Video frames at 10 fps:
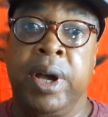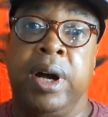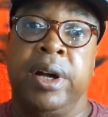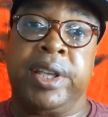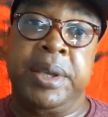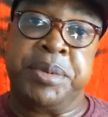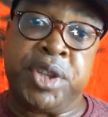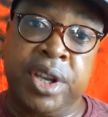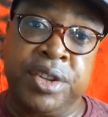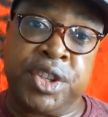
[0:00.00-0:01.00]
I keep
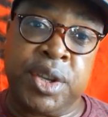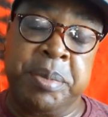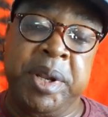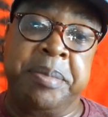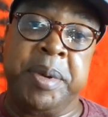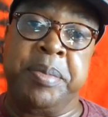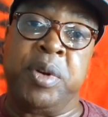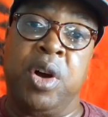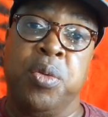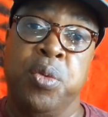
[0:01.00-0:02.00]
saying, so many people
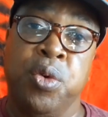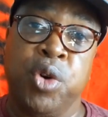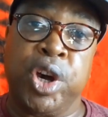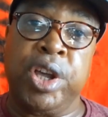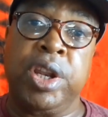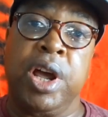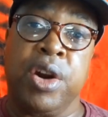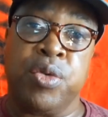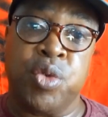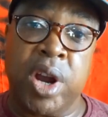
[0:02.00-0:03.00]
are walking
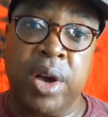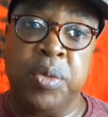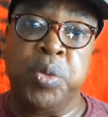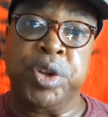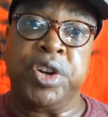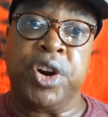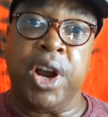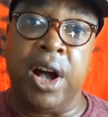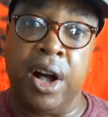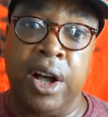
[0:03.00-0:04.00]
around with their
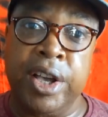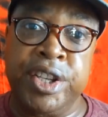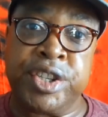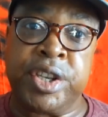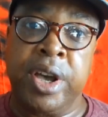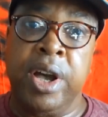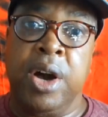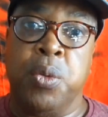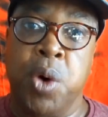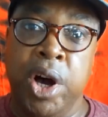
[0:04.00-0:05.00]
eyes
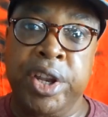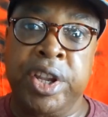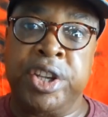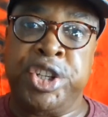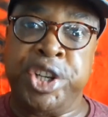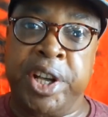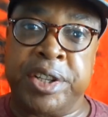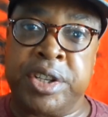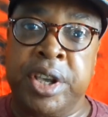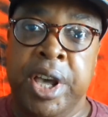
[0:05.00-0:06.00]
wide
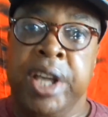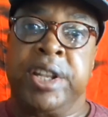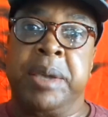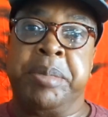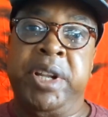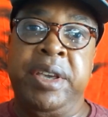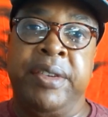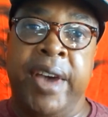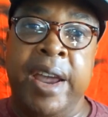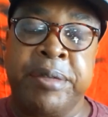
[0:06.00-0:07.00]
shut. They
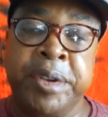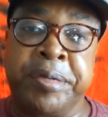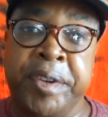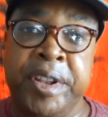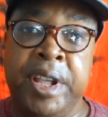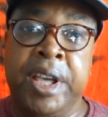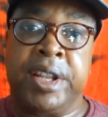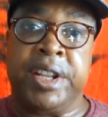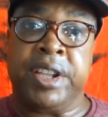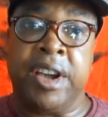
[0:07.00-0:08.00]
believe everything
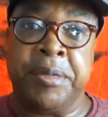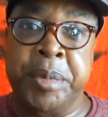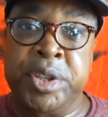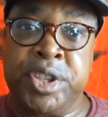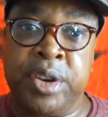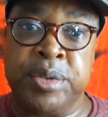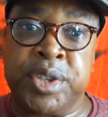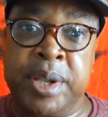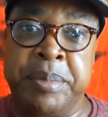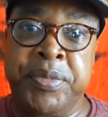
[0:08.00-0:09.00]
that the government tells
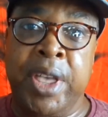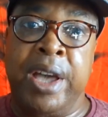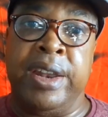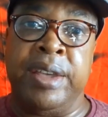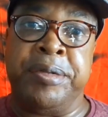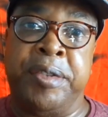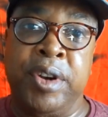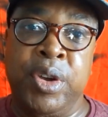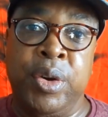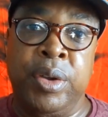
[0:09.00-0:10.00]
them, and they
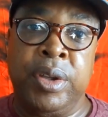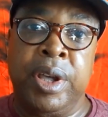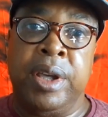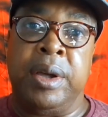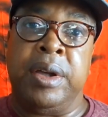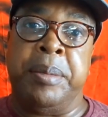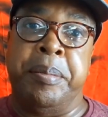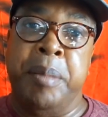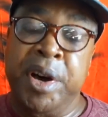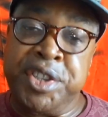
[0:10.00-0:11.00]
follow
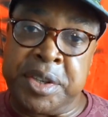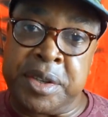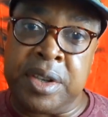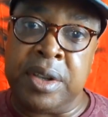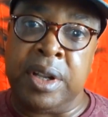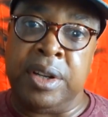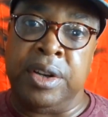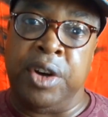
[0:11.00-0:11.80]
not